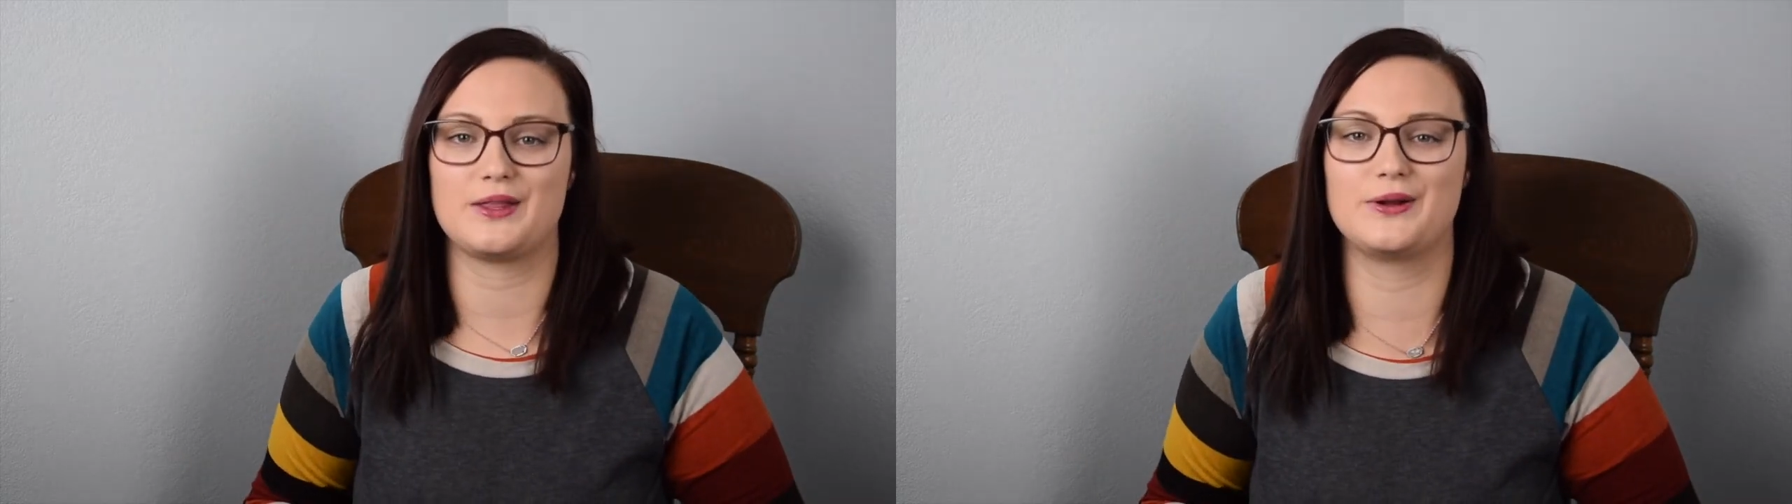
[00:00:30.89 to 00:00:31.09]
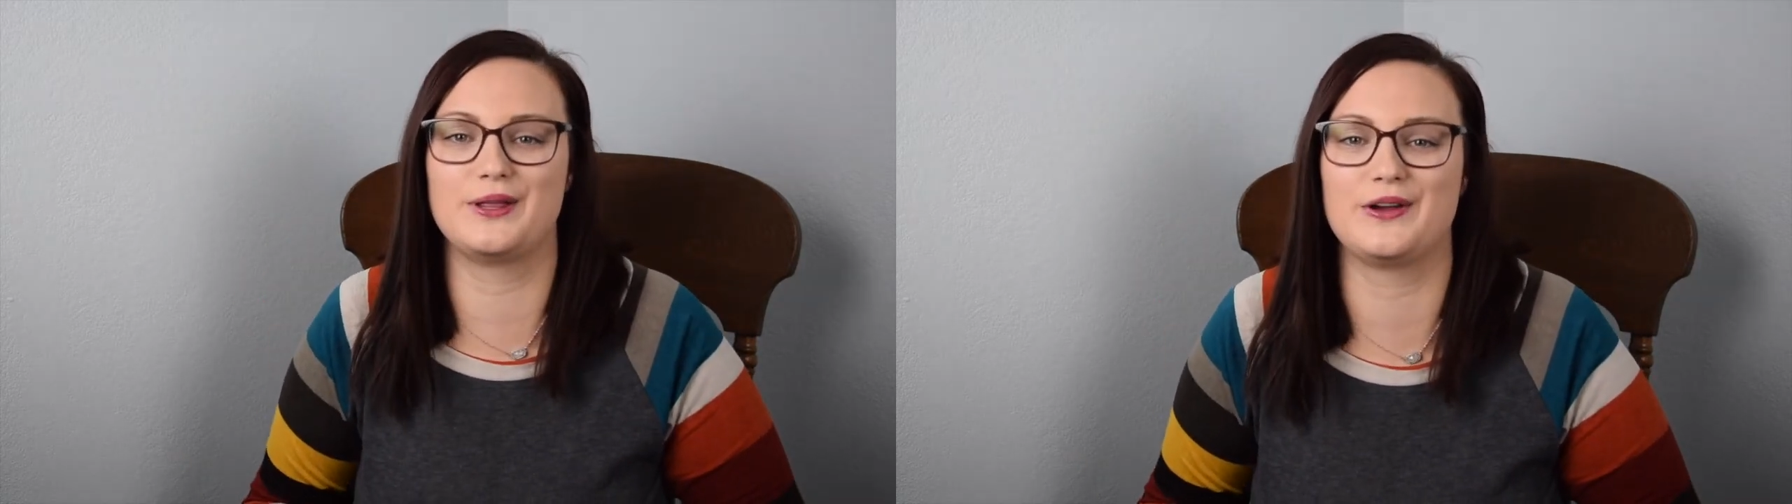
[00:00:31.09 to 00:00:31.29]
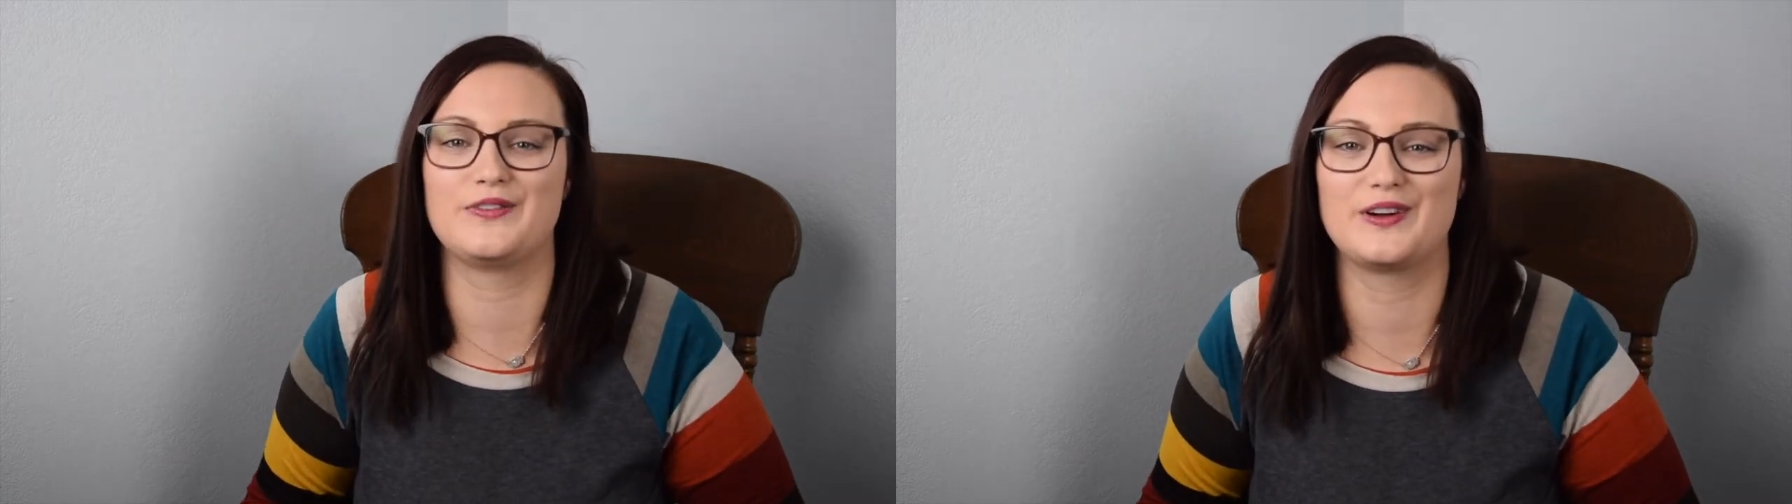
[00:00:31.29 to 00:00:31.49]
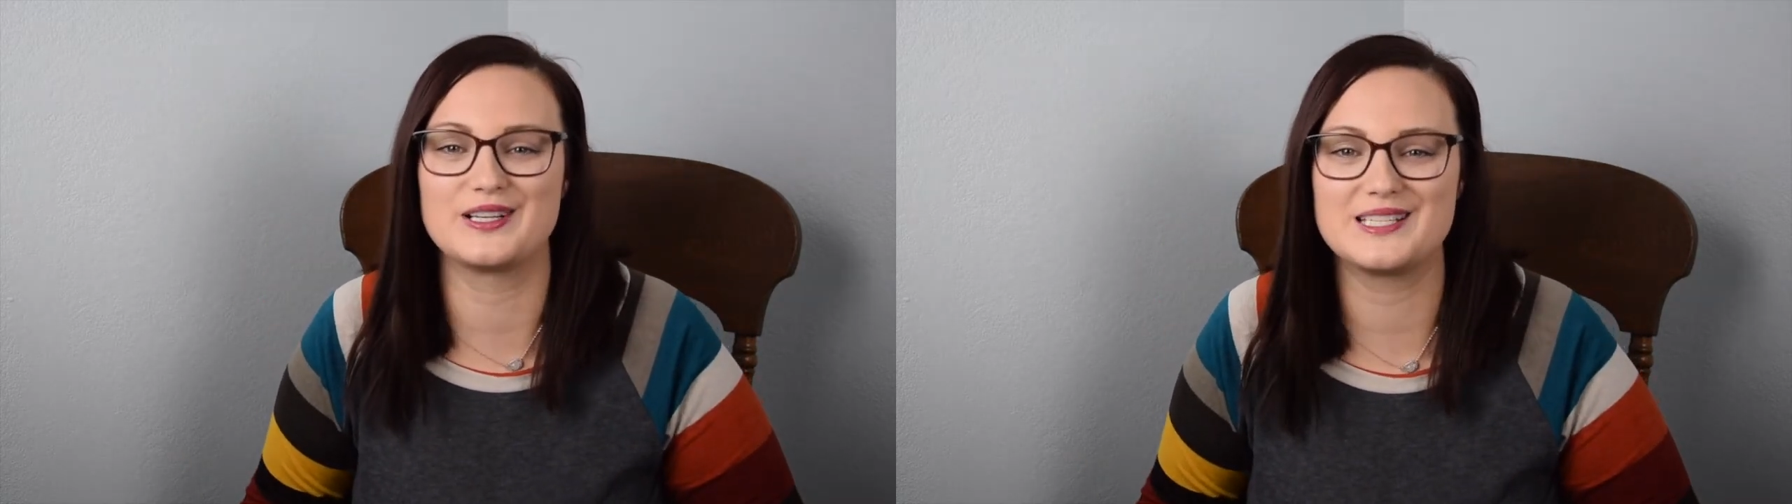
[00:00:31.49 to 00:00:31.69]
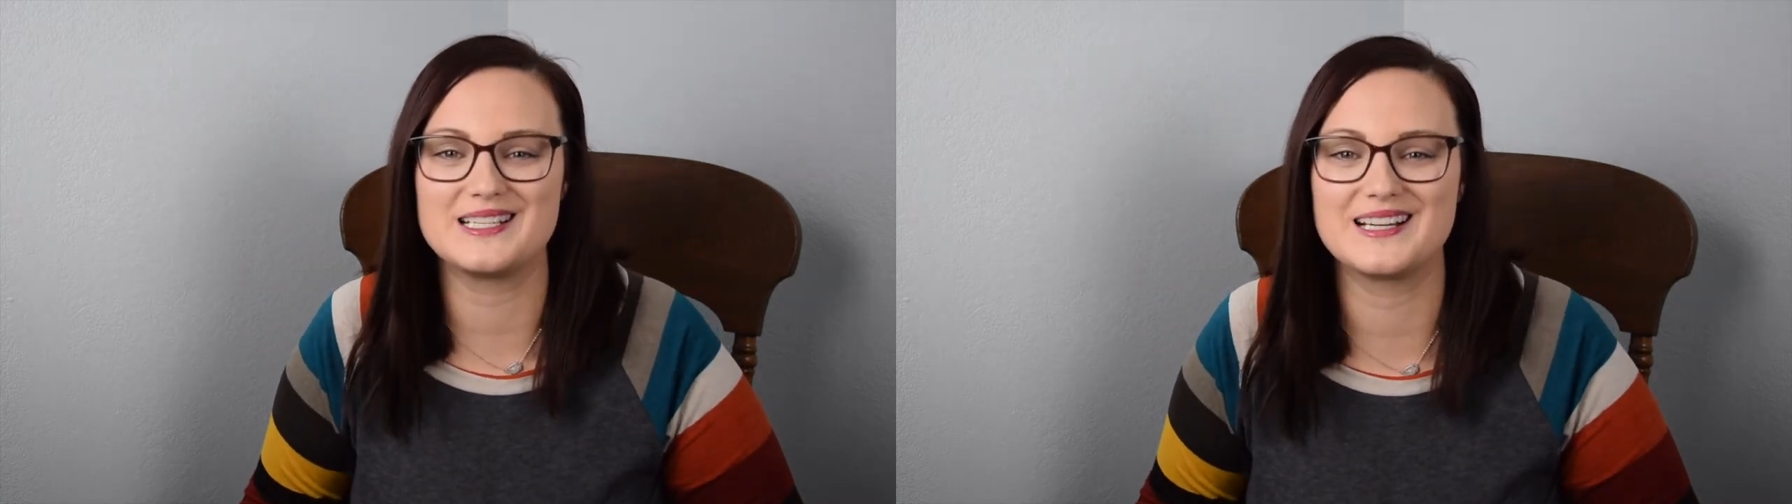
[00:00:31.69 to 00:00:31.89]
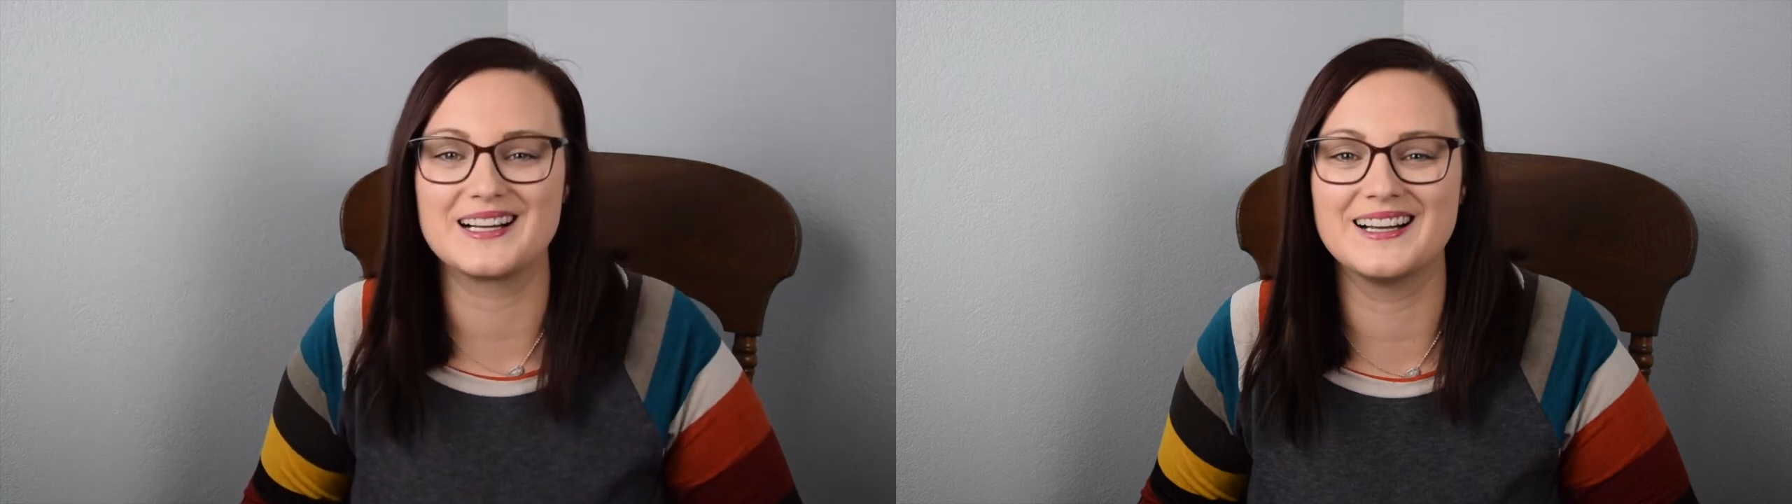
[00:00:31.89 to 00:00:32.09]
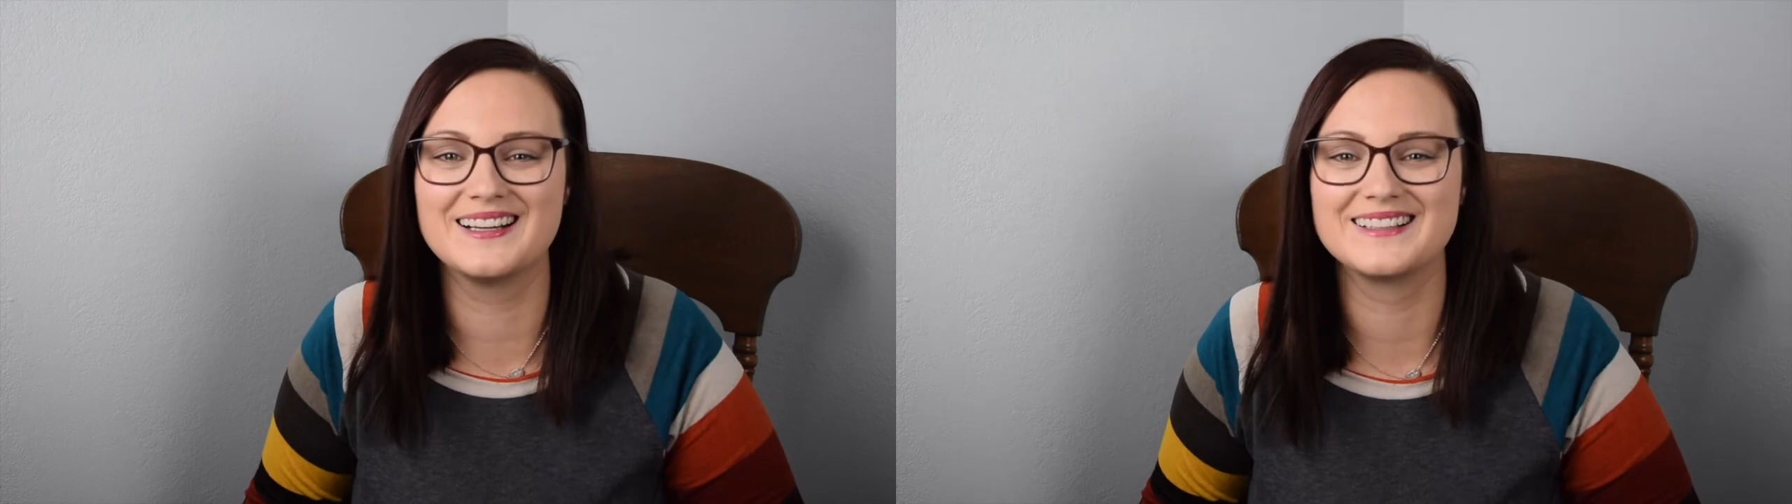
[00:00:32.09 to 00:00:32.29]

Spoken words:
through the first year.